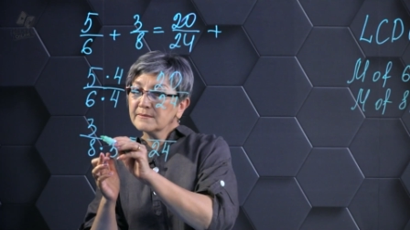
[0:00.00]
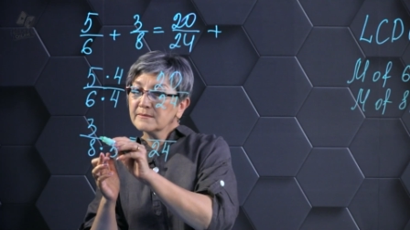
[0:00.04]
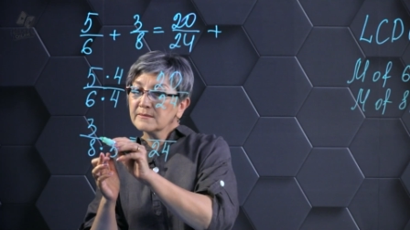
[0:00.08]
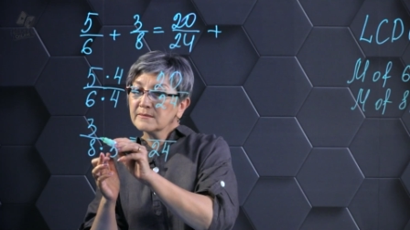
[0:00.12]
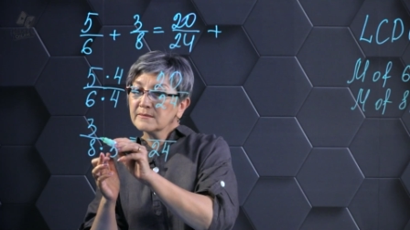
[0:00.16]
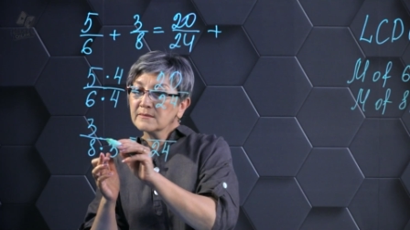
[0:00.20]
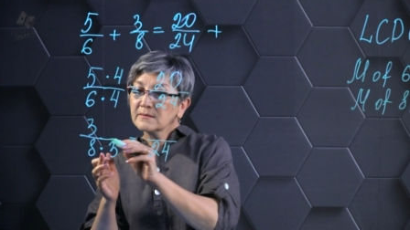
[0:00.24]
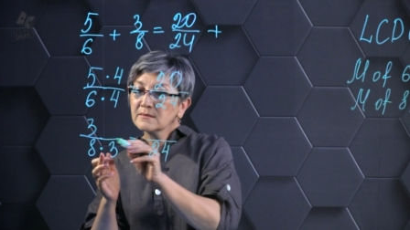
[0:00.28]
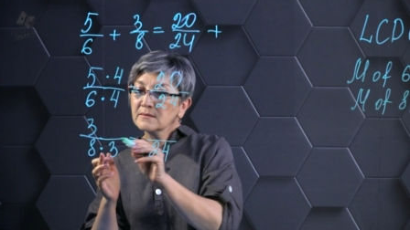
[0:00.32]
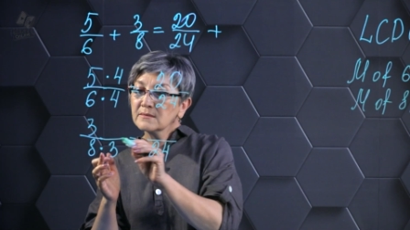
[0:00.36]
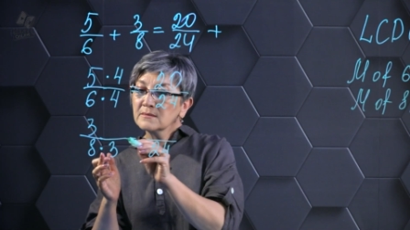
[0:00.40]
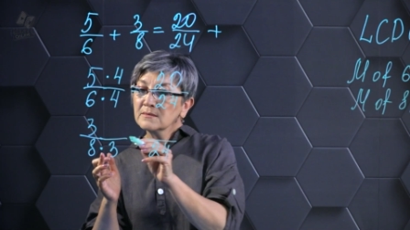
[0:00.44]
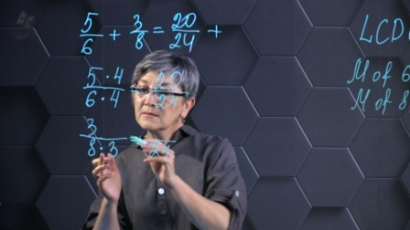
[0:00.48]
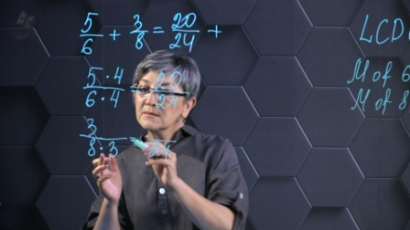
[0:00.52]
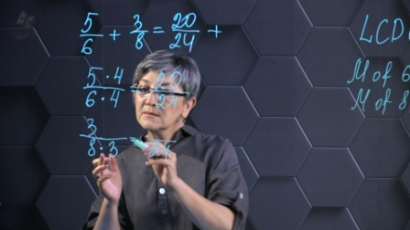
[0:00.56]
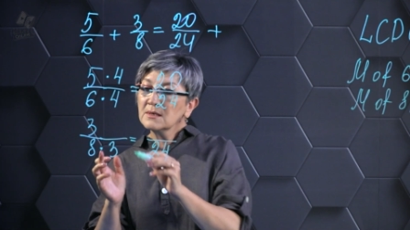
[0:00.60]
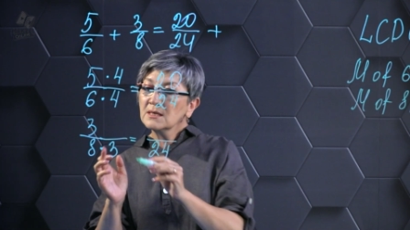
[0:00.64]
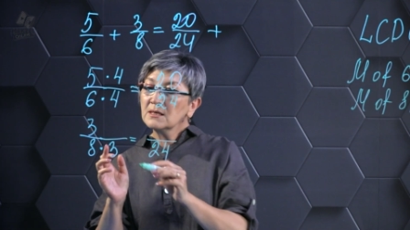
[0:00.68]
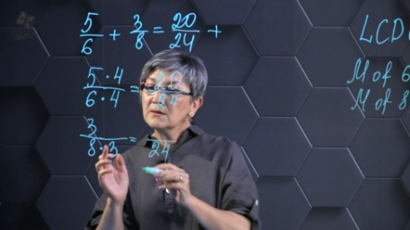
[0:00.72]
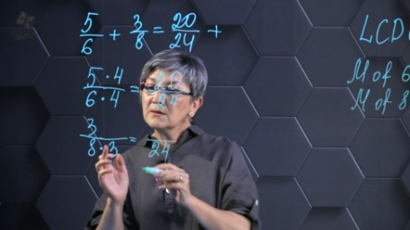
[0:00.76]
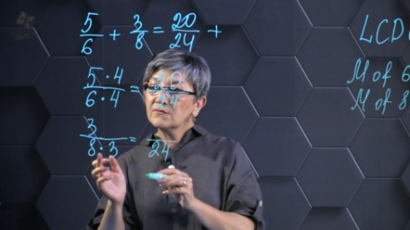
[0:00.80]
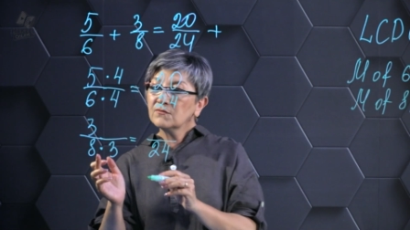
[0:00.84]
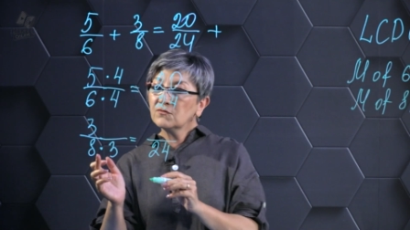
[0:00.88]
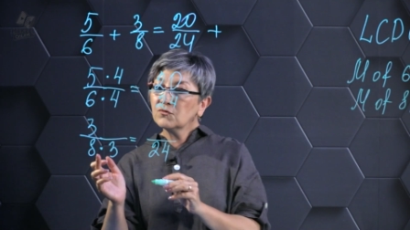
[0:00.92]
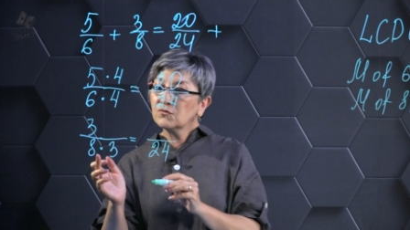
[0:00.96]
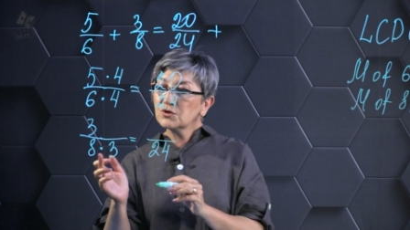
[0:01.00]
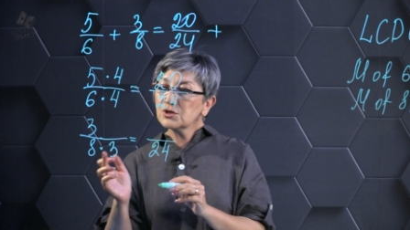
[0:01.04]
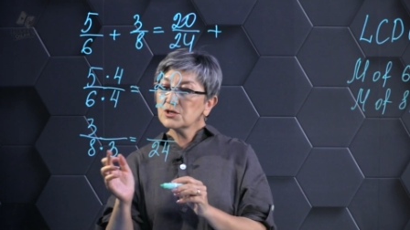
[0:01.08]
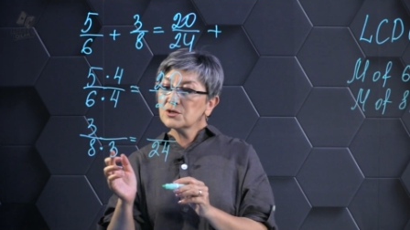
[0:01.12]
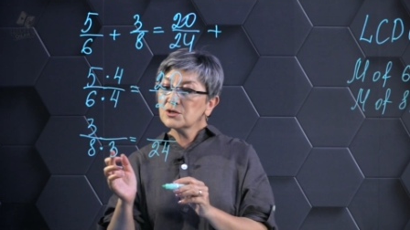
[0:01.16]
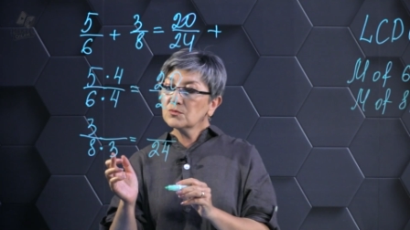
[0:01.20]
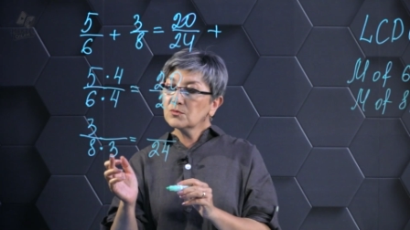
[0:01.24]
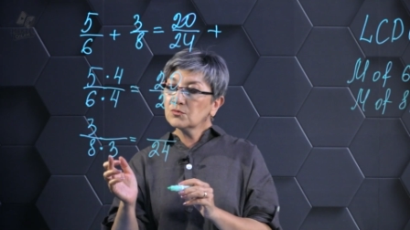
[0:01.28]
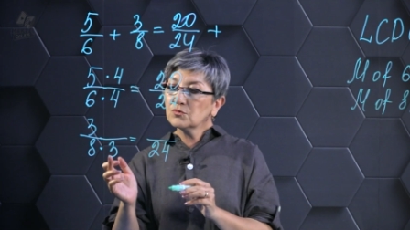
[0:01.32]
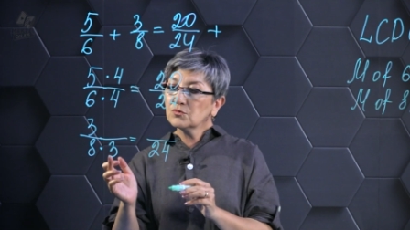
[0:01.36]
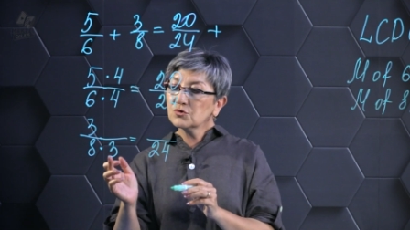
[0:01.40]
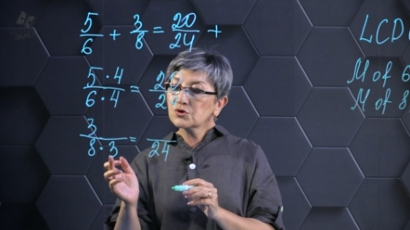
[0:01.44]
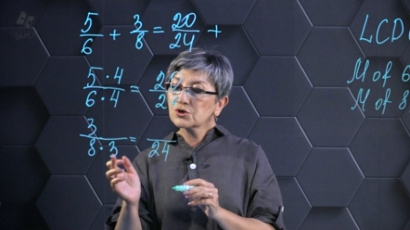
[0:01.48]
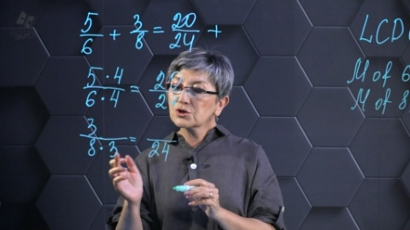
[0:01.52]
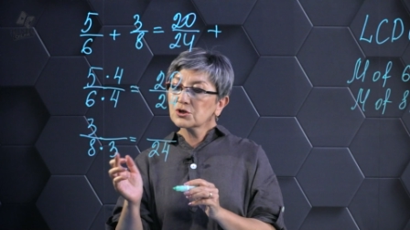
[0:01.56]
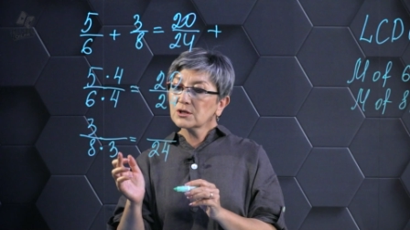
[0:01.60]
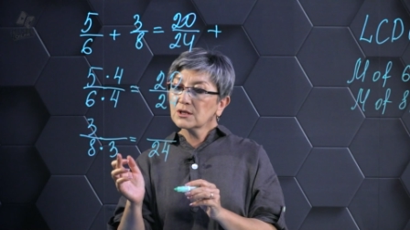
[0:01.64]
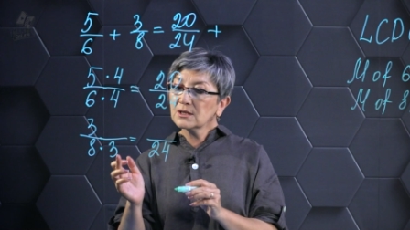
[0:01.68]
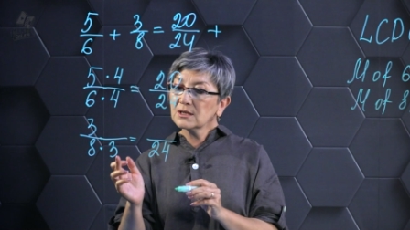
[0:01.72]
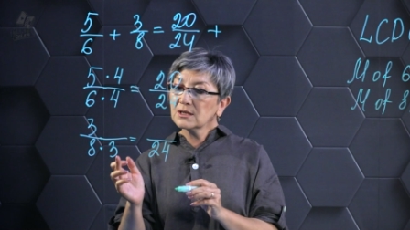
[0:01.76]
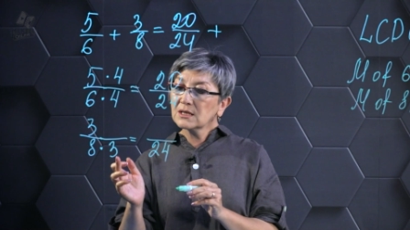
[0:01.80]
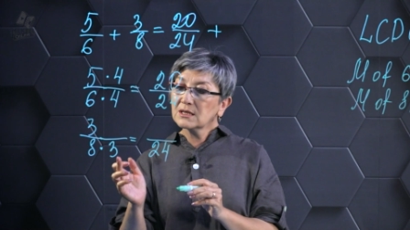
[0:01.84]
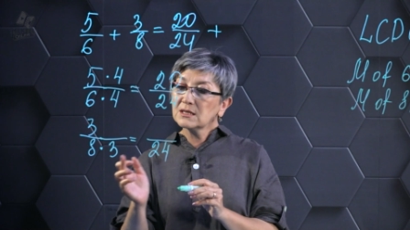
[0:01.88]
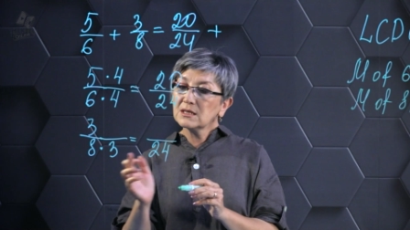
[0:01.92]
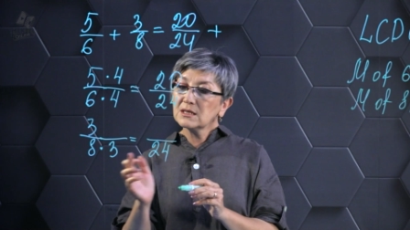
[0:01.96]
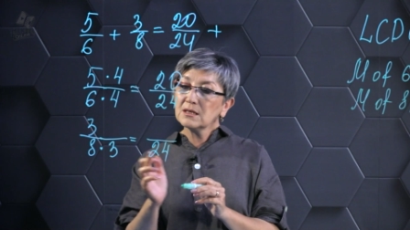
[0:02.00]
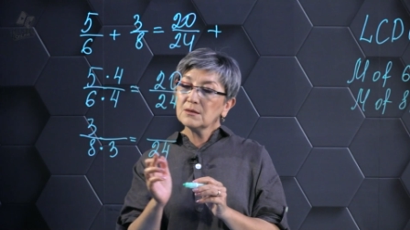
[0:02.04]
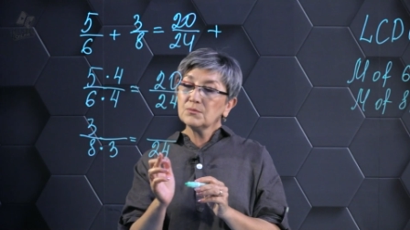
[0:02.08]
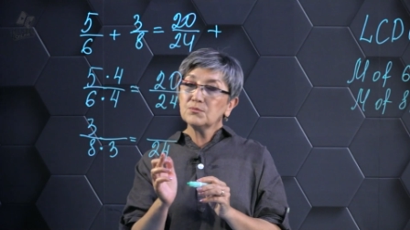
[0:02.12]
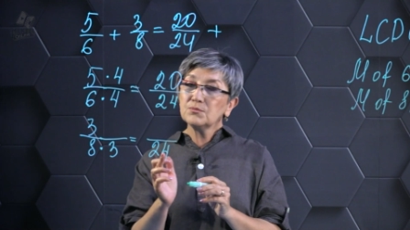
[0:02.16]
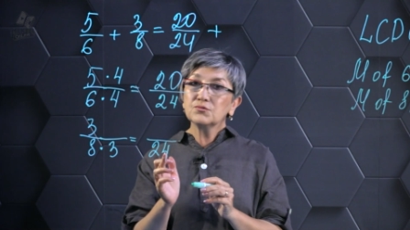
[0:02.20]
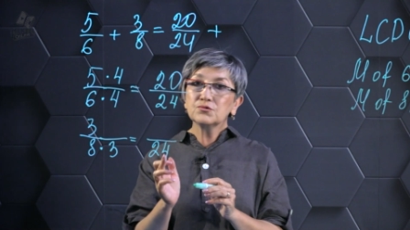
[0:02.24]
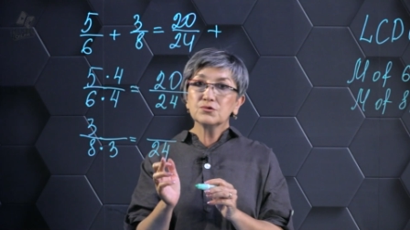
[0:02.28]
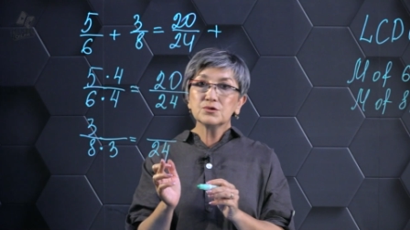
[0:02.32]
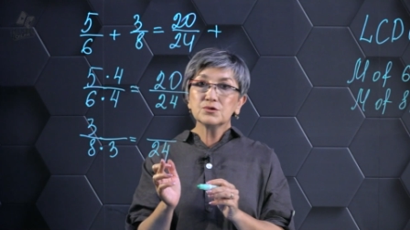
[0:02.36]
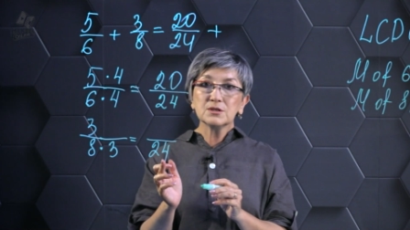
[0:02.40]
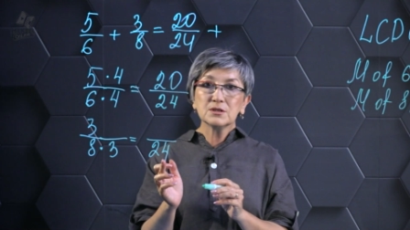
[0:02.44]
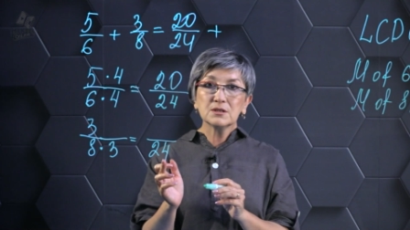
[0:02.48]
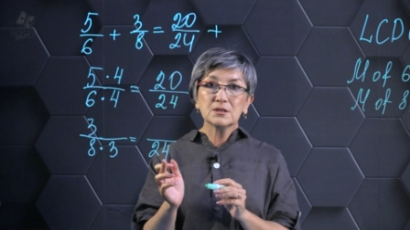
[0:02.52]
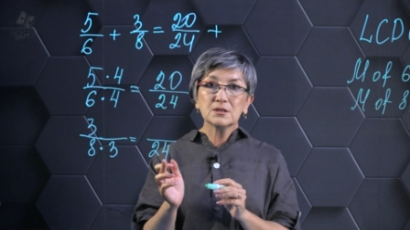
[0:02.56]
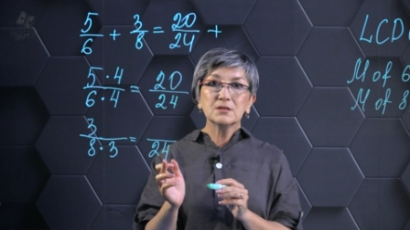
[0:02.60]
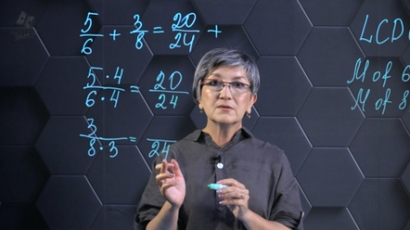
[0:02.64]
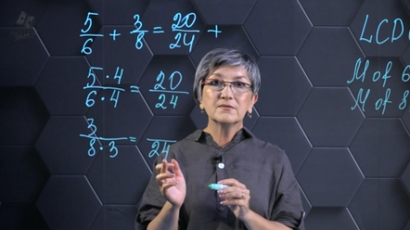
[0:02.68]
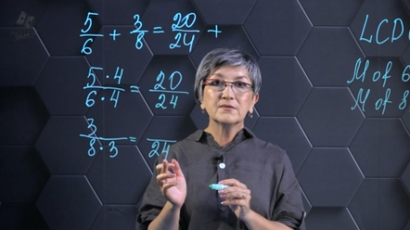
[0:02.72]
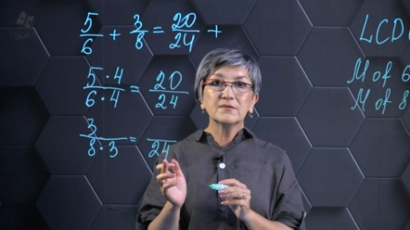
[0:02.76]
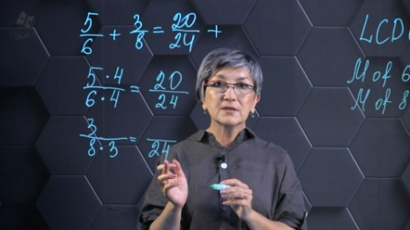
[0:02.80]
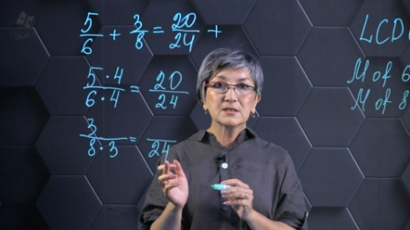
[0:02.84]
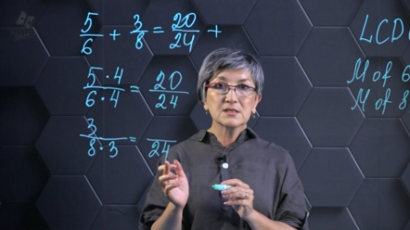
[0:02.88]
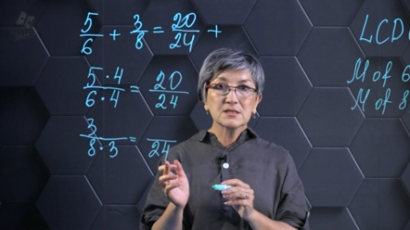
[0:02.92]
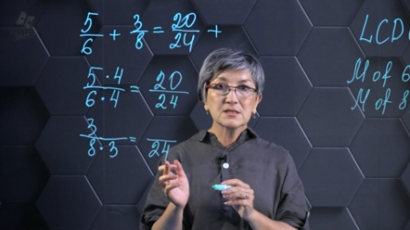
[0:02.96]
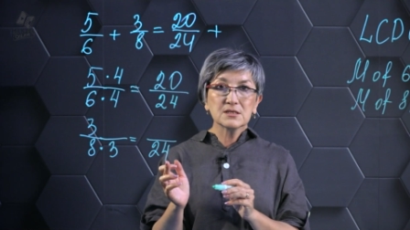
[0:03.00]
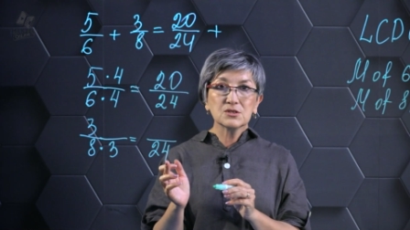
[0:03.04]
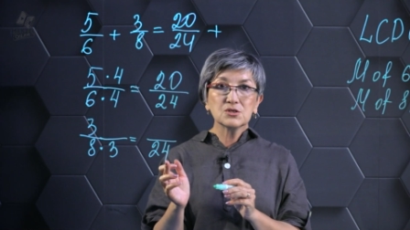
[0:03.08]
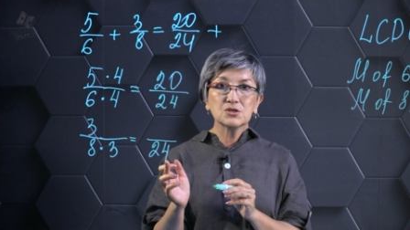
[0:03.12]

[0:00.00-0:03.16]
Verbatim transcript: If you multiply eight by three, you'll get twenty-four.